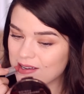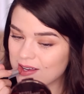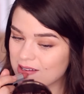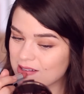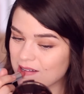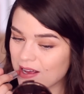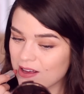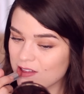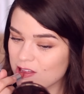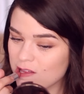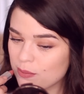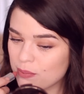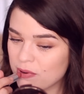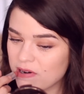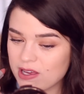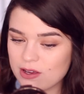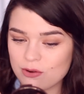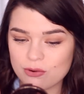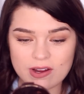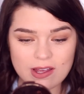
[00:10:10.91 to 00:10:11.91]
It's actually
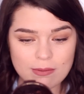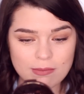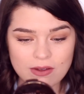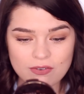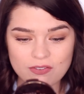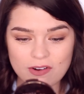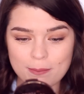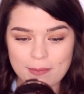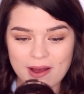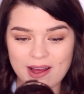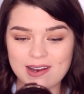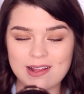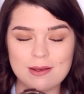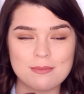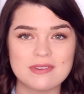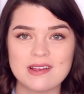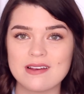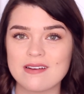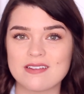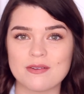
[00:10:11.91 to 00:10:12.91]
pretty creamy for a matte
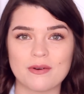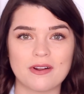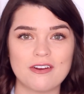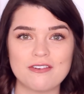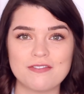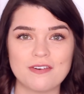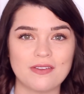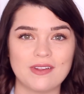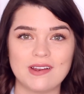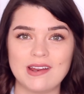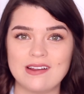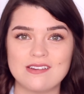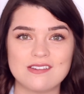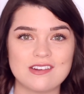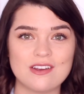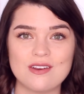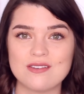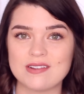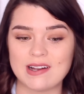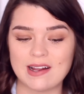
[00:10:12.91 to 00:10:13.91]
lipstick, so I don't feel the need
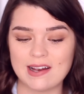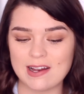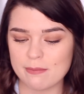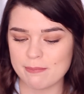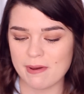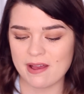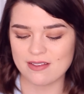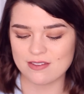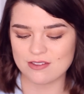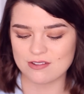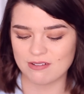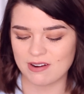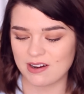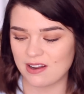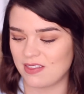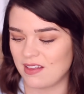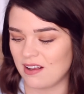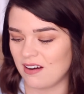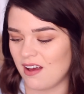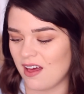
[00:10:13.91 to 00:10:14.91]
to use any lip pencil or
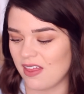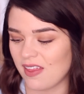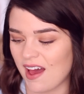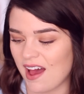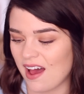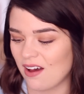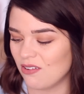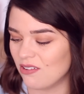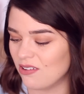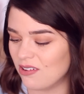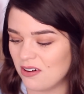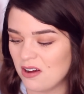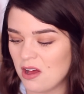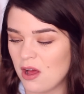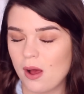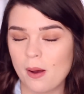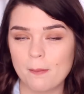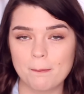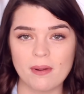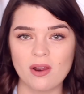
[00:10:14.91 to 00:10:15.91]
anything like that, or
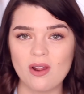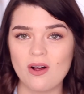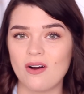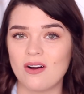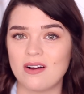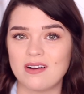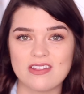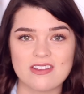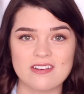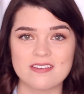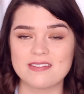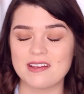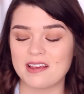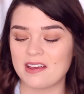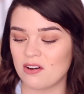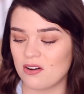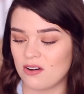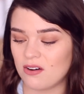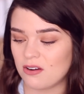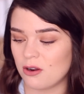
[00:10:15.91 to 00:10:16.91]
a lot. I just
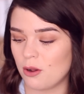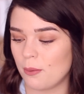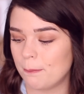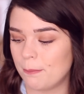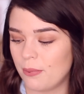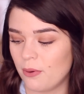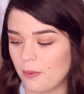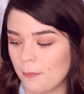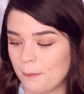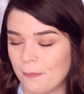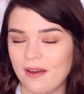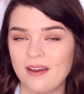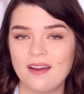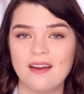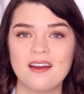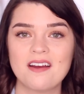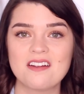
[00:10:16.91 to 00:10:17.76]
stick it on, boom,